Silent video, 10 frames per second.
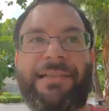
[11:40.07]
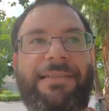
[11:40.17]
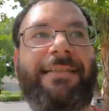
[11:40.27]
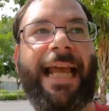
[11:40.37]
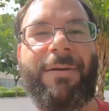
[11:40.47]

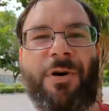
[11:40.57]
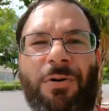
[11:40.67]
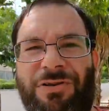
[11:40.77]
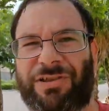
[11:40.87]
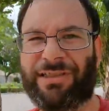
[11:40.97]
Same
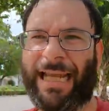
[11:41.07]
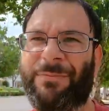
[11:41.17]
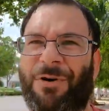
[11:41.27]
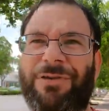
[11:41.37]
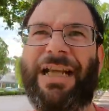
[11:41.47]
old,
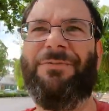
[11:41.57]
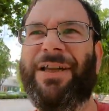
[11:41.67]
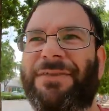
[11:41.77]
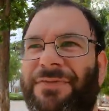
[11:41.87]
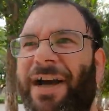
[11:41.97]
same old that
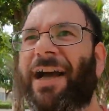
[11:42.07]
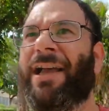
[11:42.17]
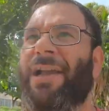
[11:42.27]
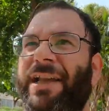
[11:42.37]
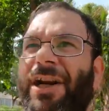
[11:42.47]
we've, uh,
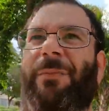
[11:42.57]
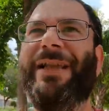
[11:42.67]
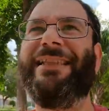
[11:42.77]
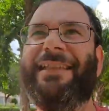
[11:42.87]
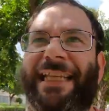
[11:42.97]
you know,
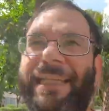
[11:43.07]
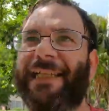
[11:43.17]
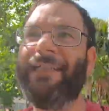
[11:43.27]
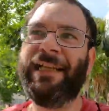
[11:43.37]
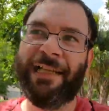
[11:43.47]
been seeing